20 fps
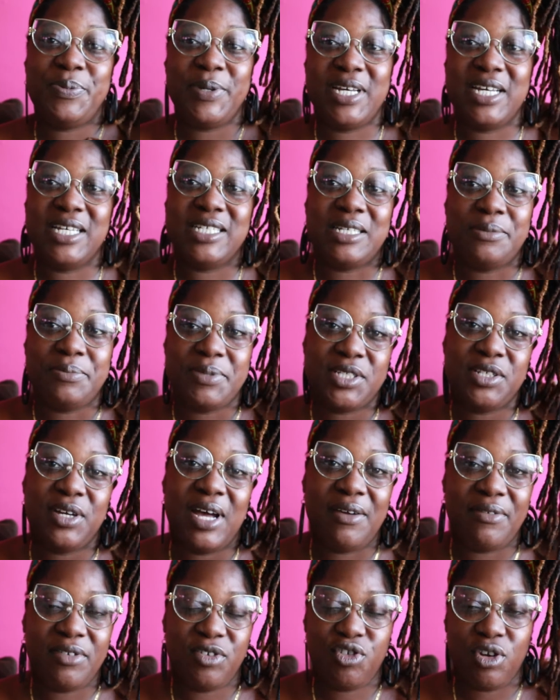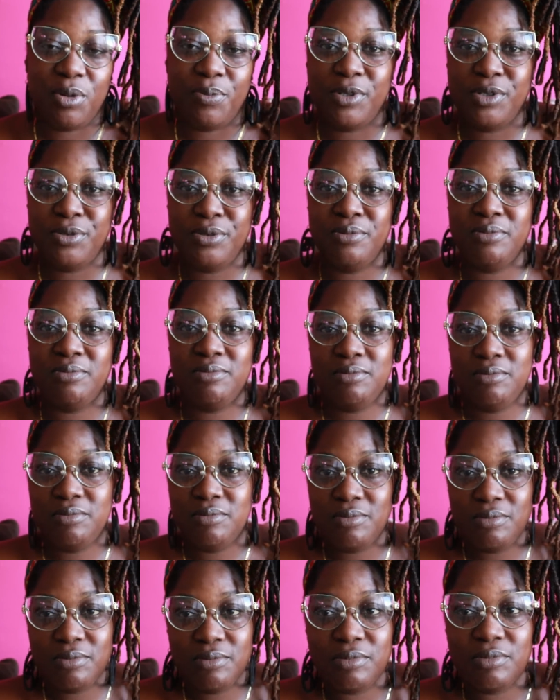because I'm still having trouble
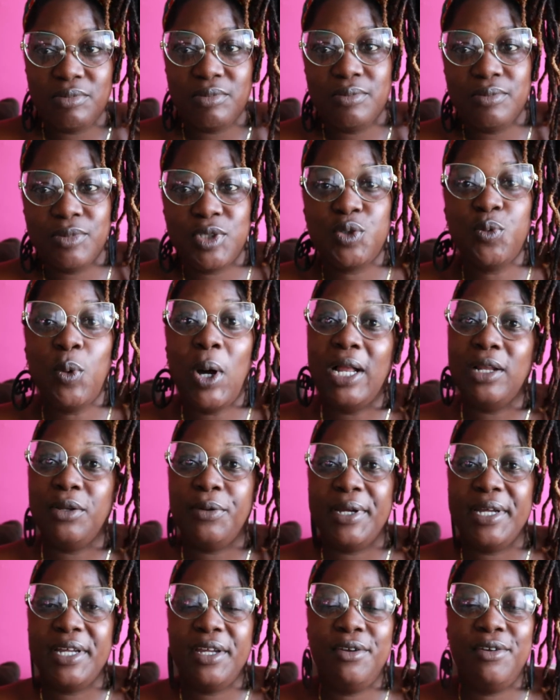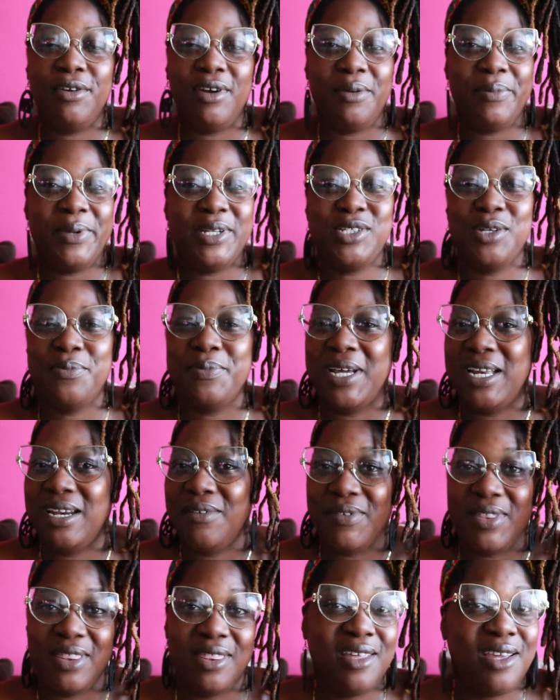swallowing. You know what I mean? So I'm not
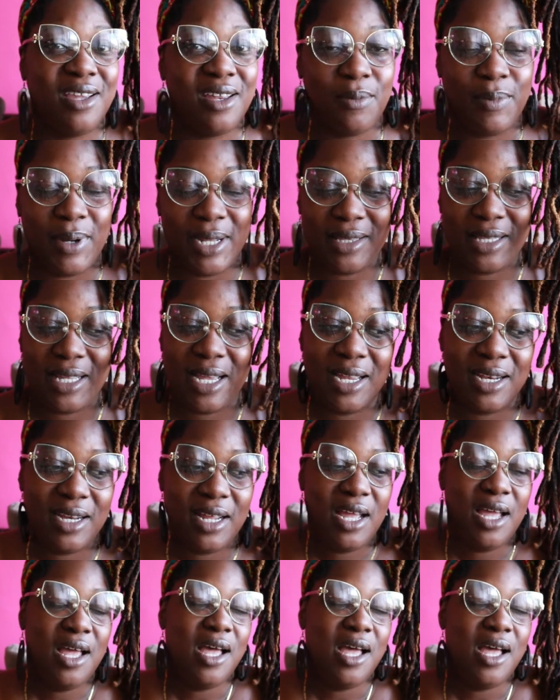even thinking about that.